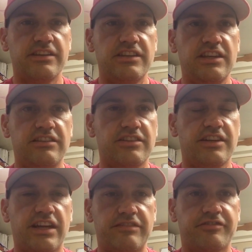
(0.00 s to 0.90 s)
eat
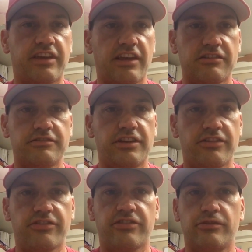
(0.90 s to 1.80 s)
enough
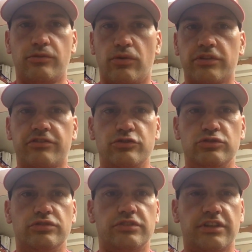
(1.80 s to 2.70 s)
calories or
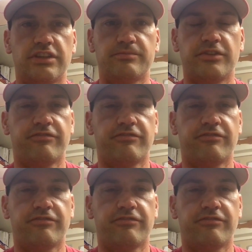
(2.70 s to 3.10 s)
to um,